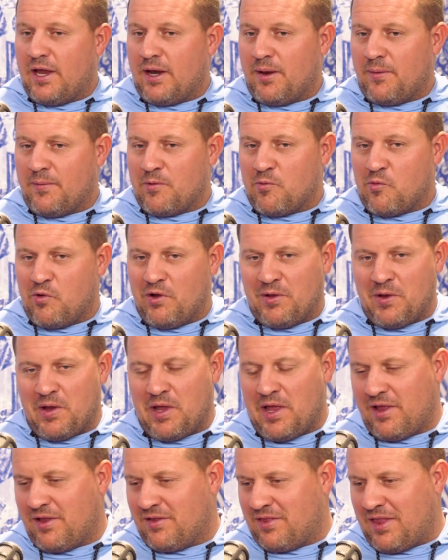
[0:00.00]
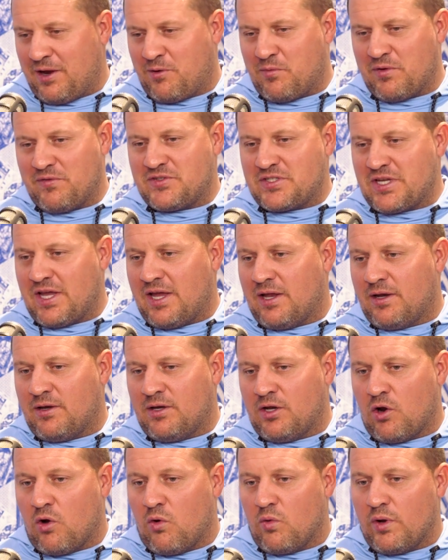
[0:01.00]
and I mean, like we've said,
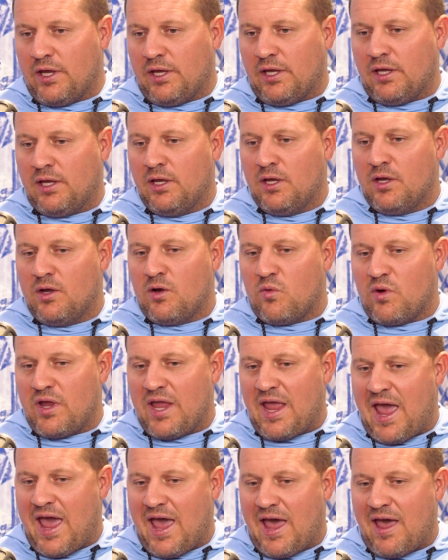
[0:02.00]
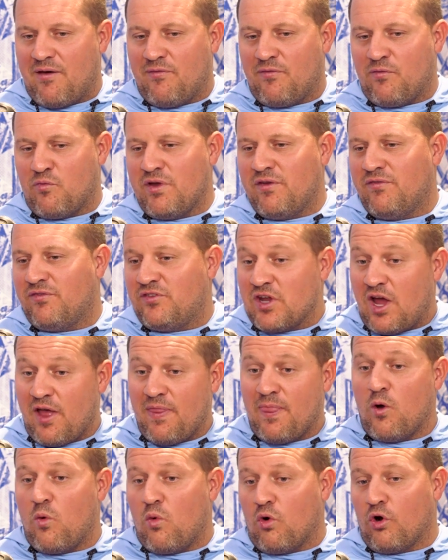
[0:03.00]
we've
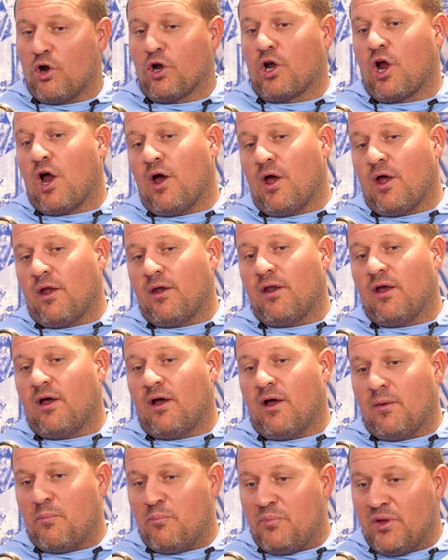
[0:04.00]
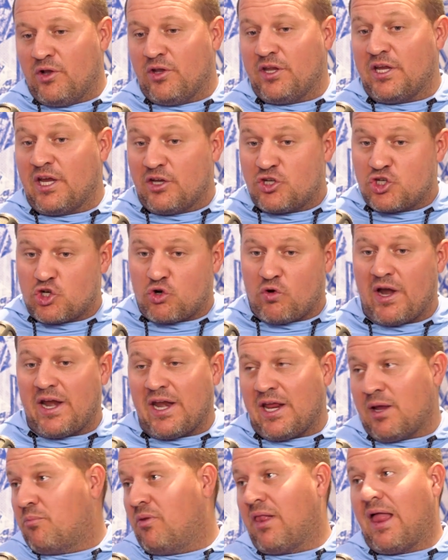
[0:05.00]
done the work on building a
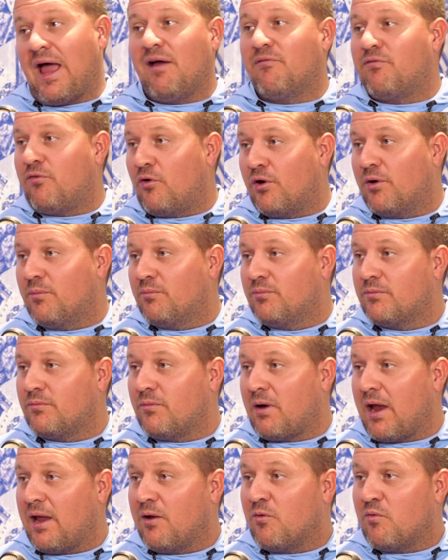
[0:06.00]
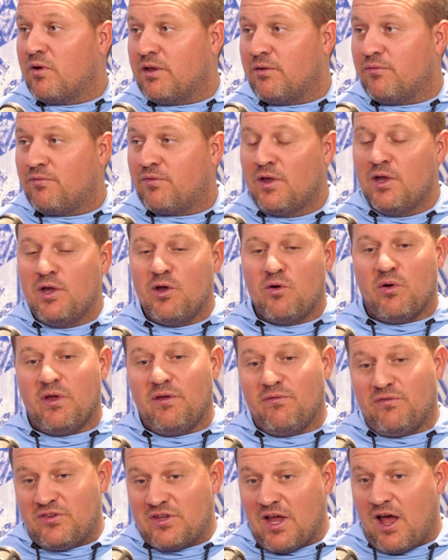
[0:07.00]
training platform, right?
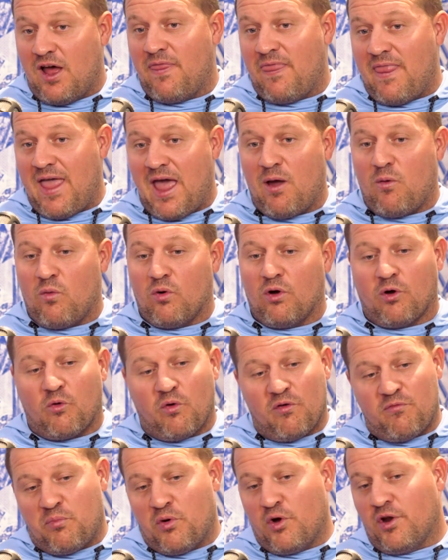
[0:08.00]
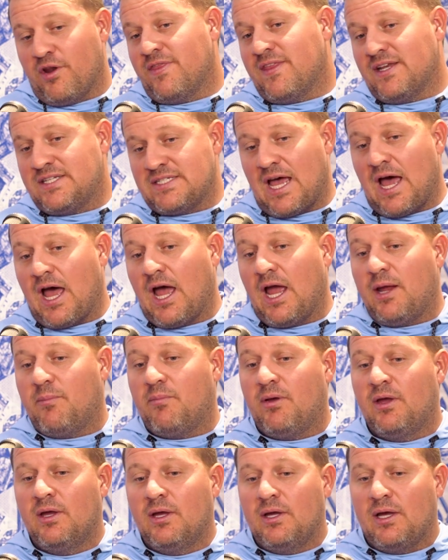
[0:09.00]
We've done that work. We've put in the
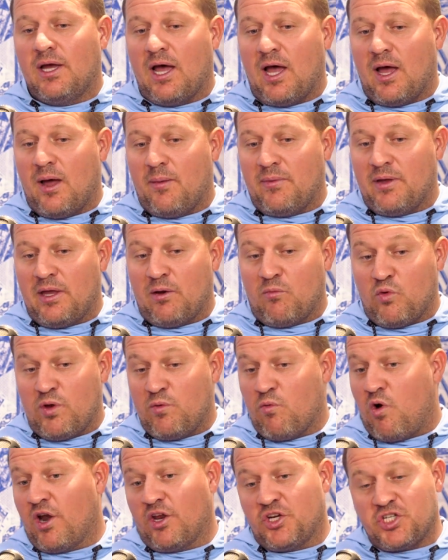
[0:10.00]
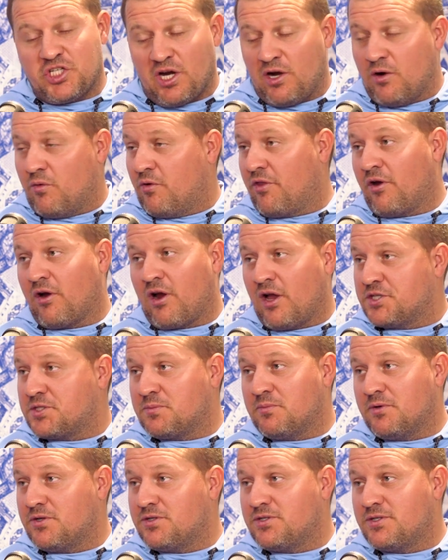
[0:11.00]
time, and we want to share it with our
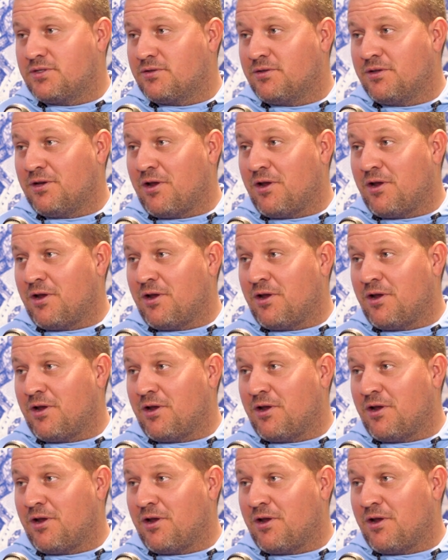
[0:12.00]
customers.